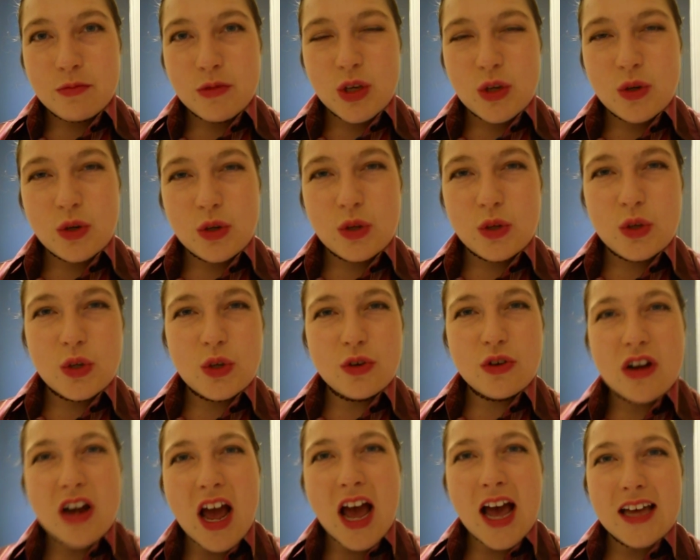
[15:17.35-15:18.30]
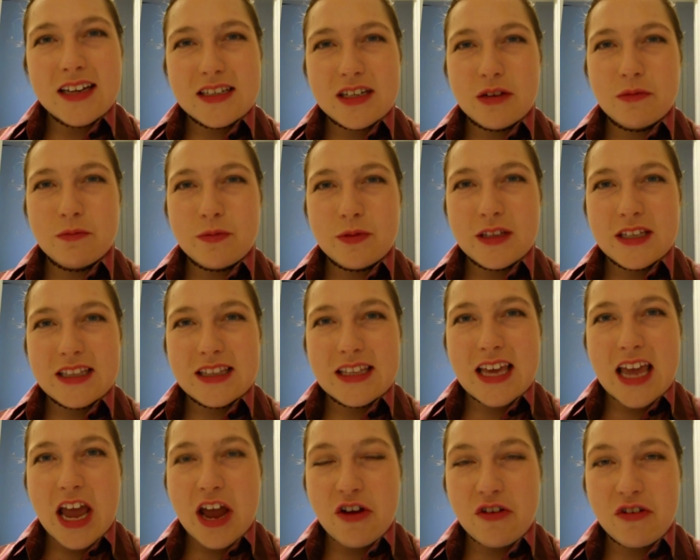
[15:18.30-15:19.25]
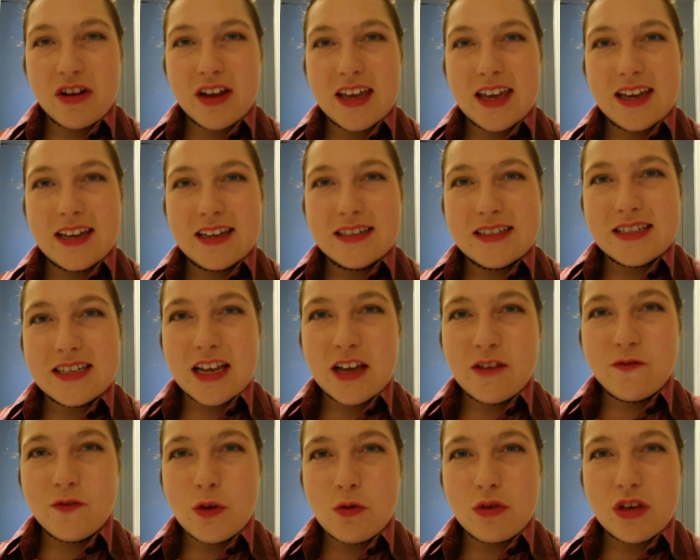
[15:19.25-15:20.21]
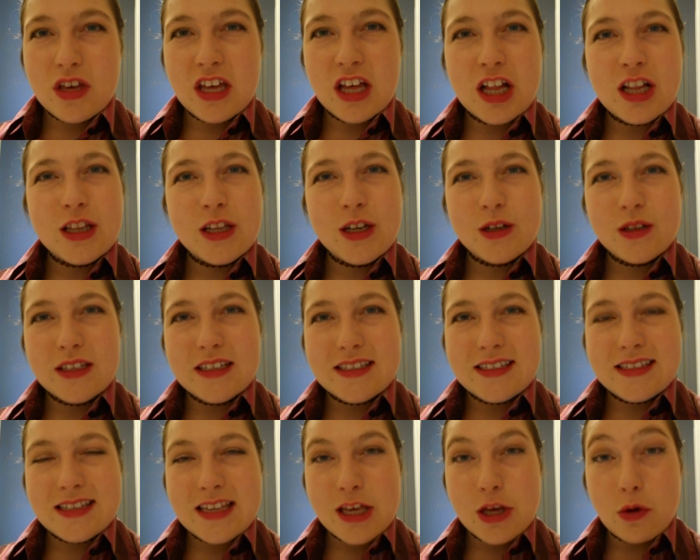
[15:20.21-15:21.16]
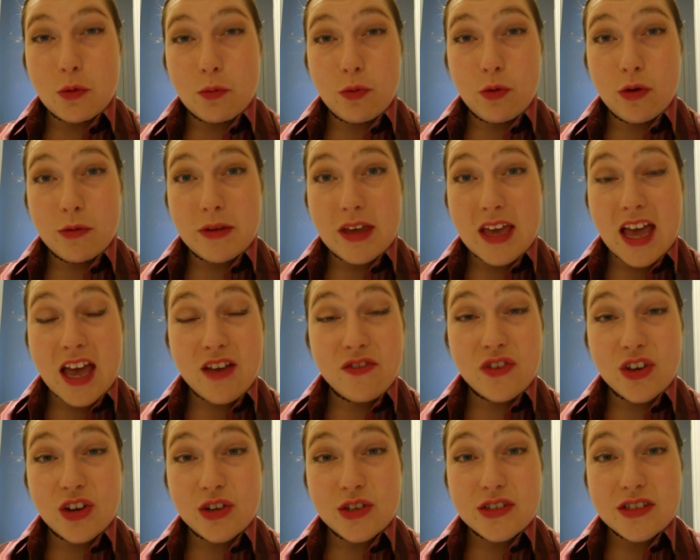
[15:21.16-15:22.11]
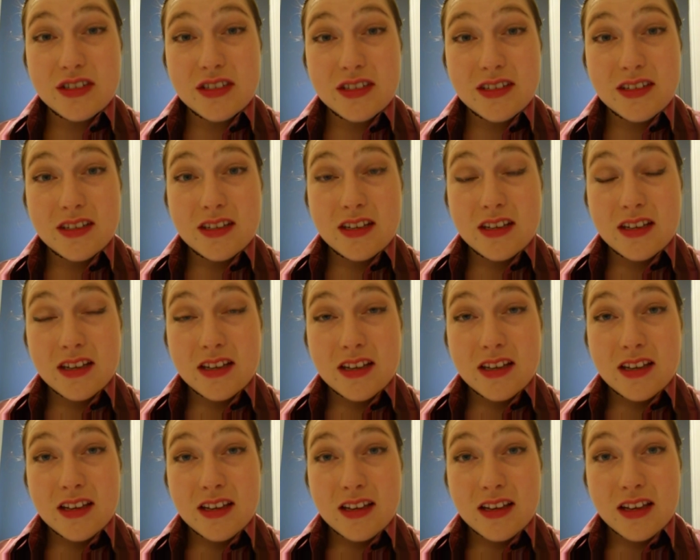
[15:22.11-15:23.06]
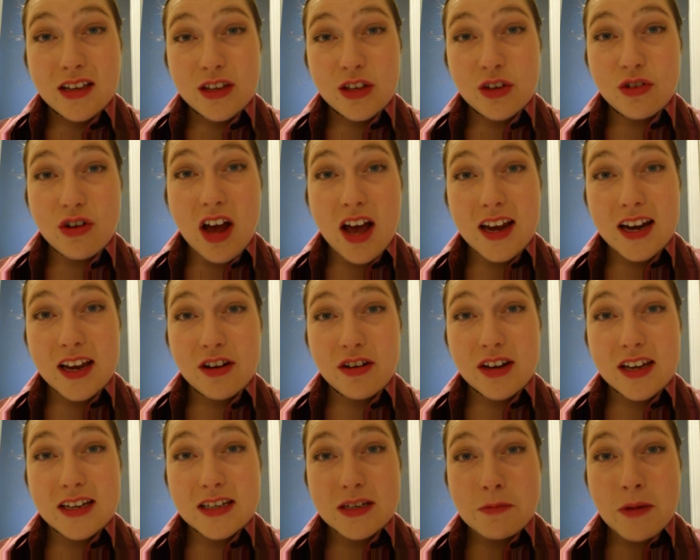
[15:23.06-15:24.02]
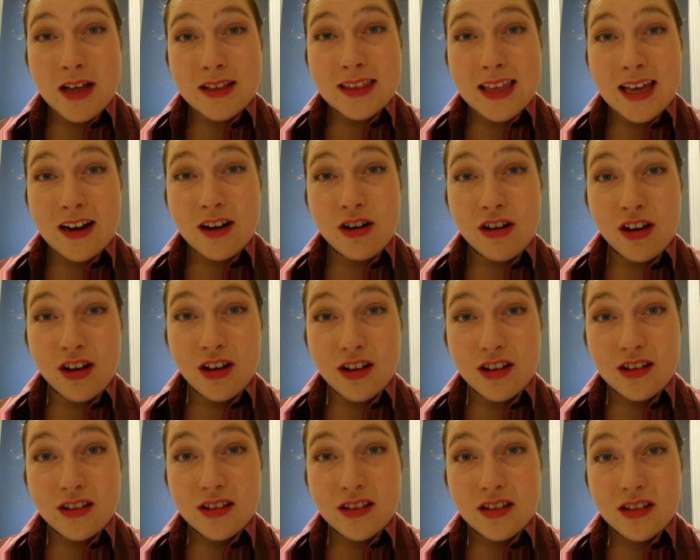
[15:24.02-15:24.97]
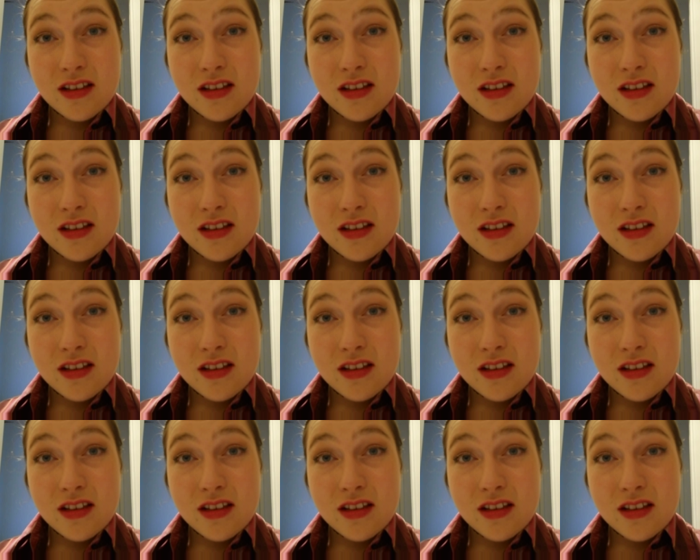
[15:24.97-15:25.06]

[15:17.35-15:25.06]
You're not completely arrogant if you can clearly see your poor behaviors. You're not arrogant about that at all.